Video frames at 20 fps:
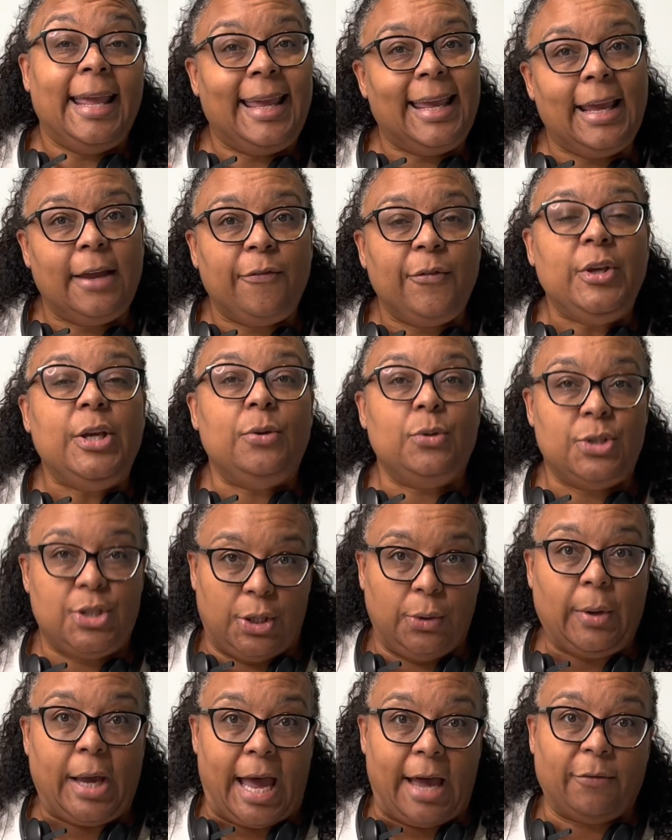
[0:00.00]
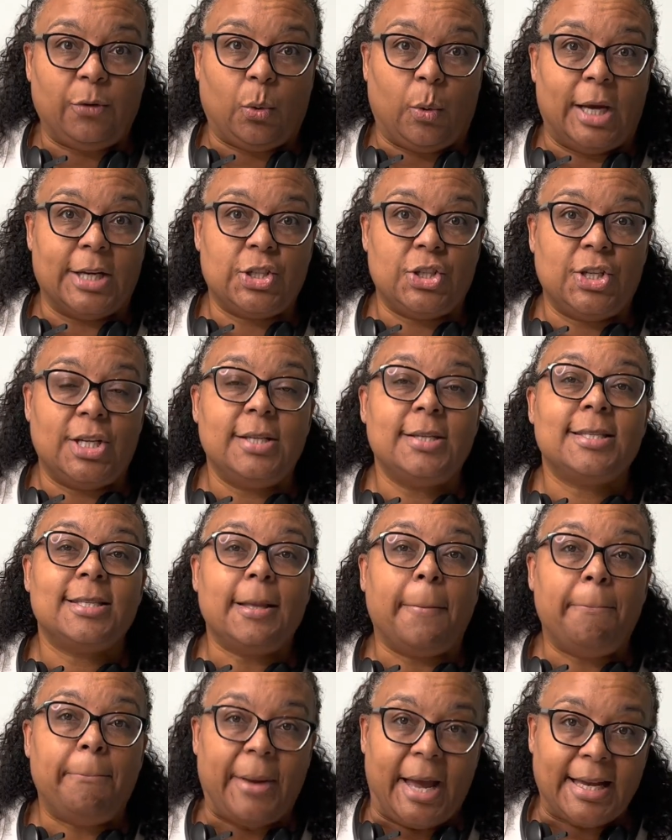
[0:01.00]
If you do have questions,
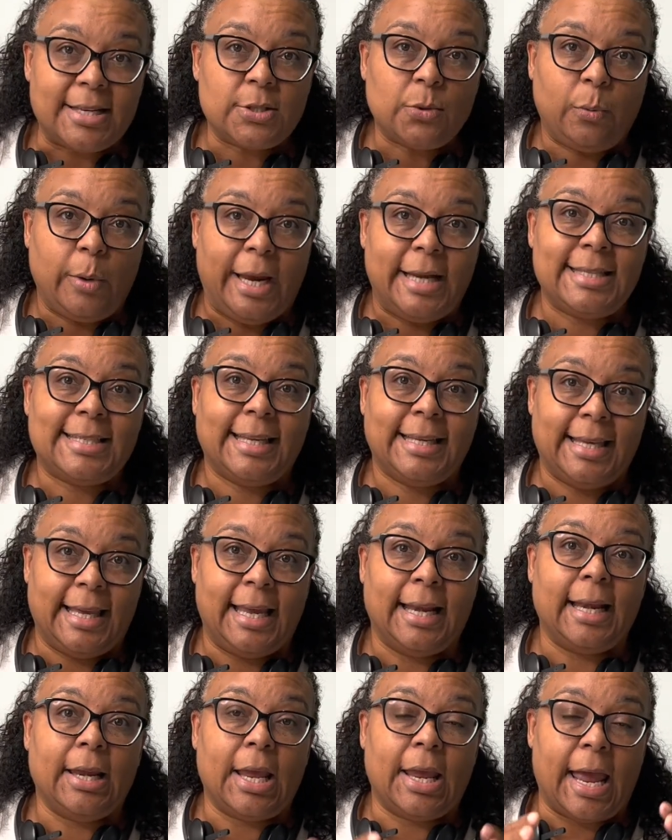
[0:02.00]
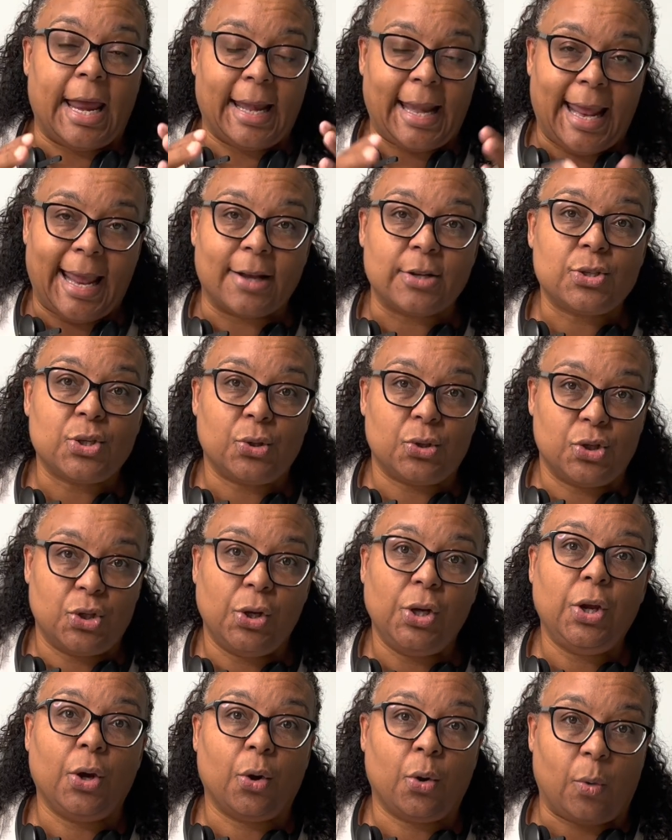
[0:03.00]
the best way to get an answer
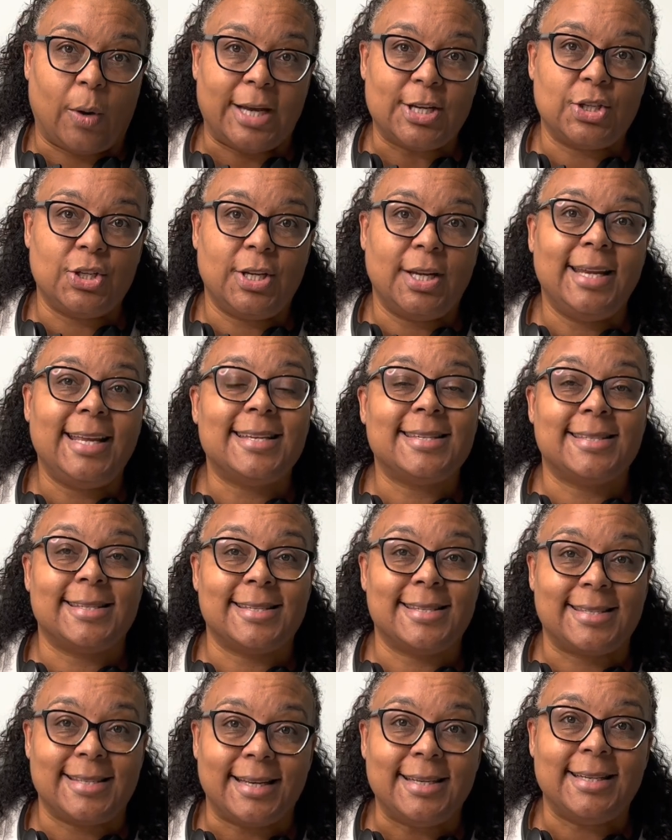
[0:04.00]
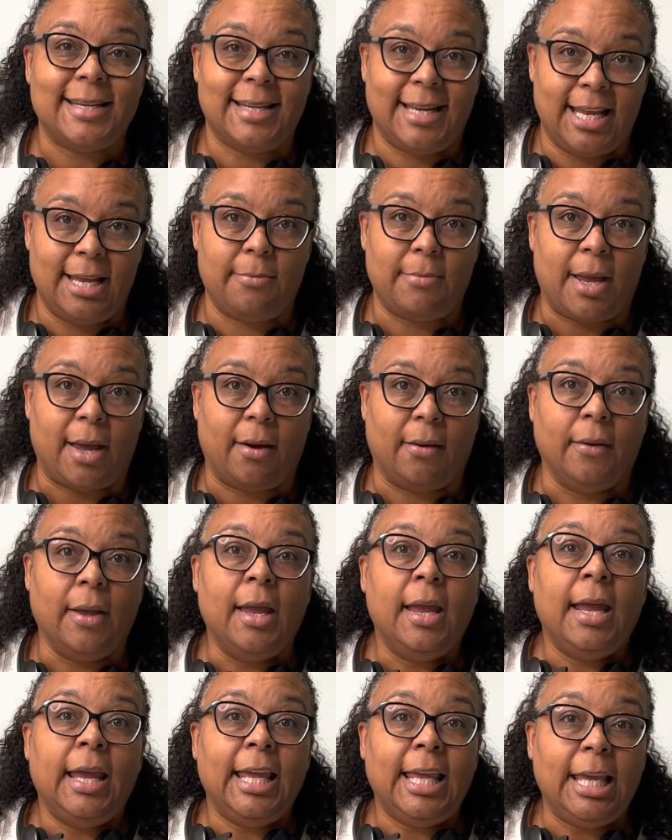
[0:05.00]
to your question is to send an email.
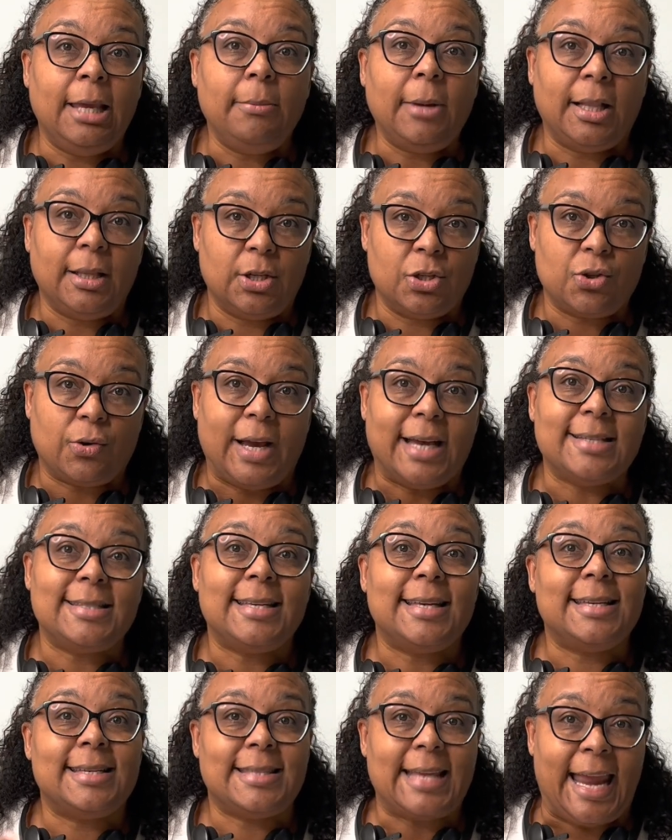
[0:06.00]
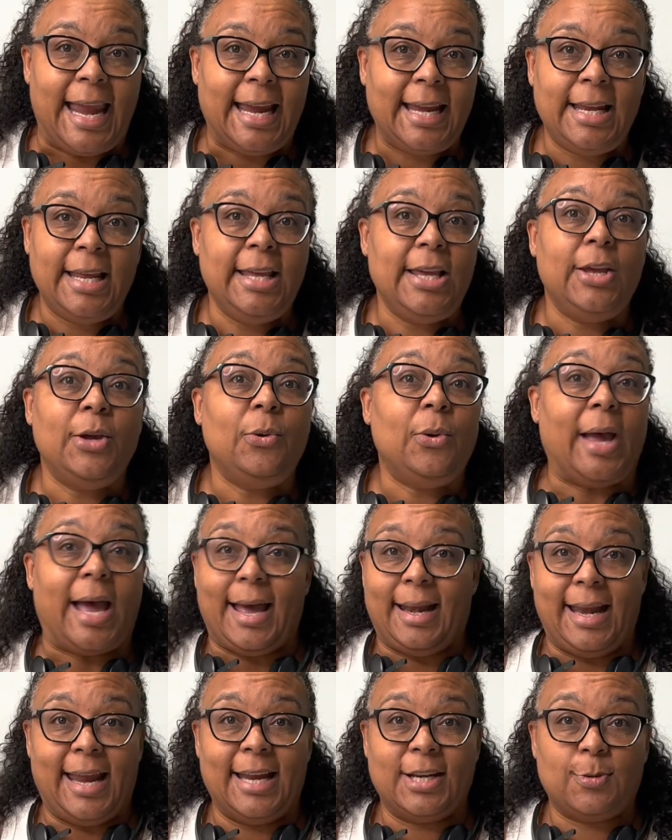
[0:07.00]
Email address is
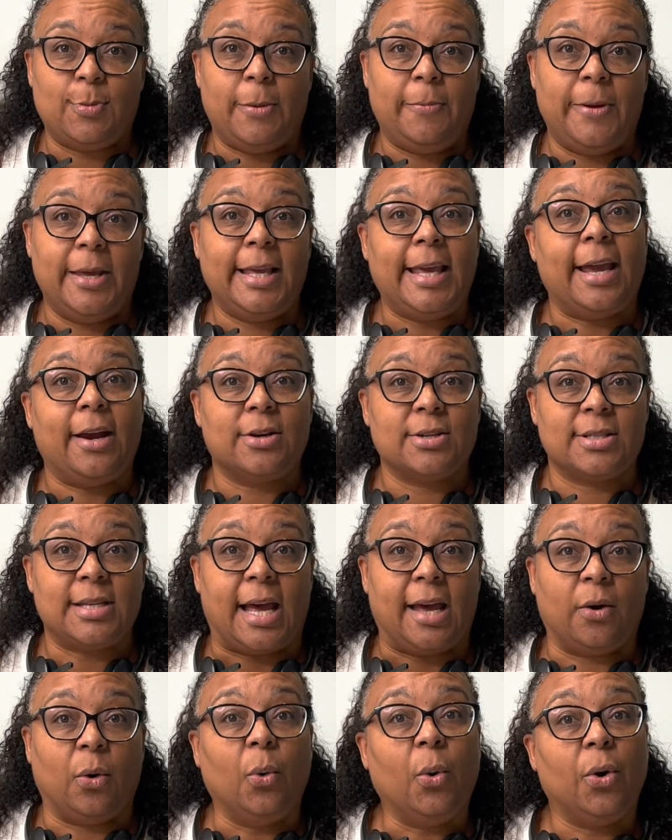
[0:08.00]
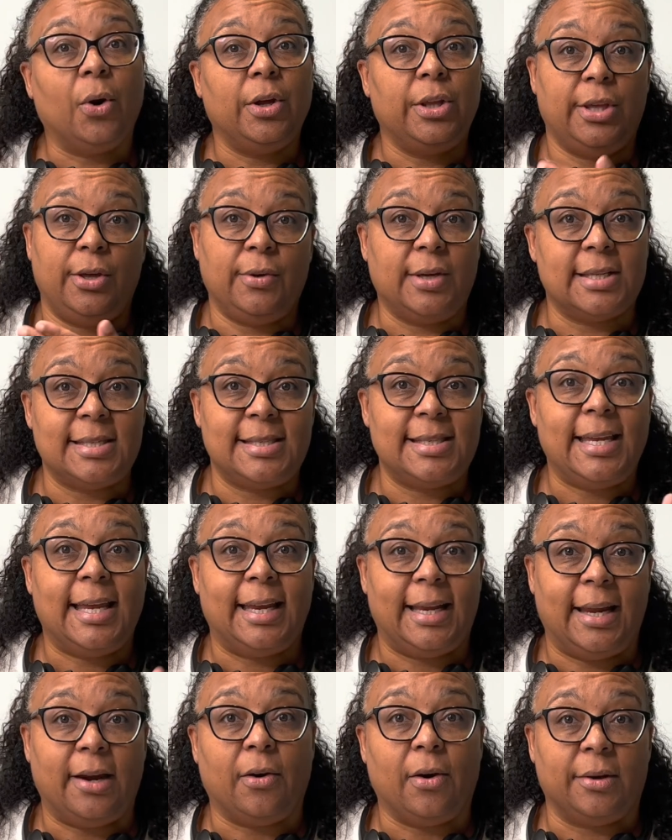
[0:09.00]
adu@hppcares.org. You can see
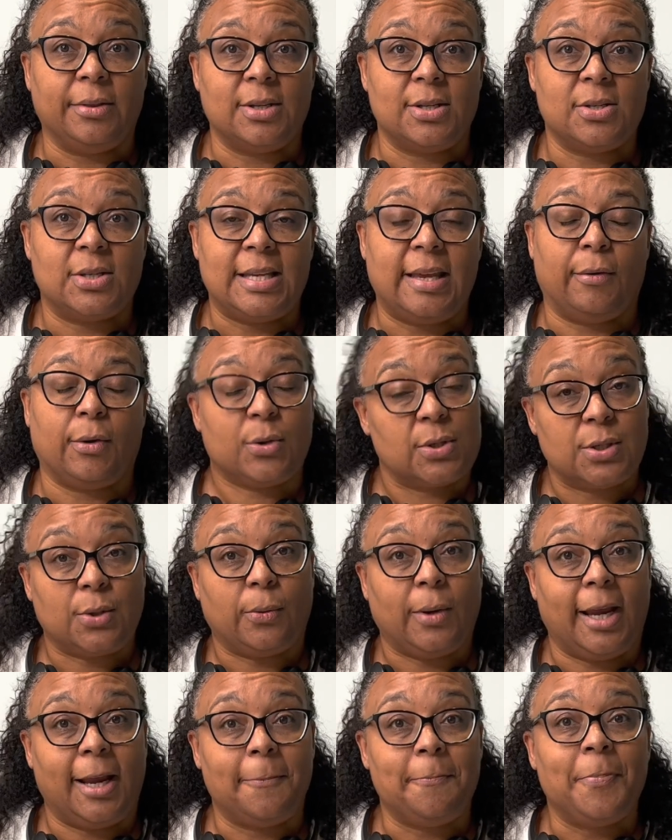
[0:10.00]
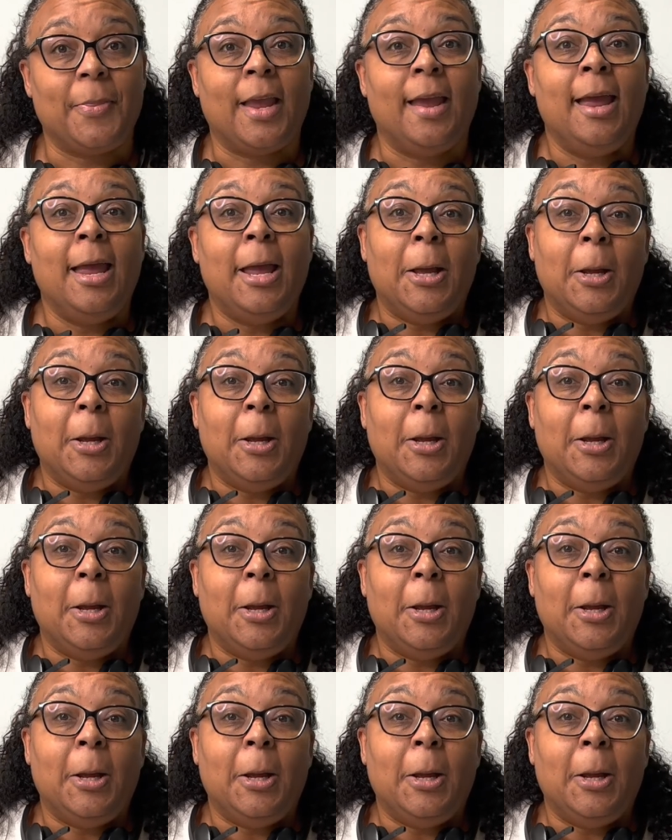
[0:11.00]
it here on the screen.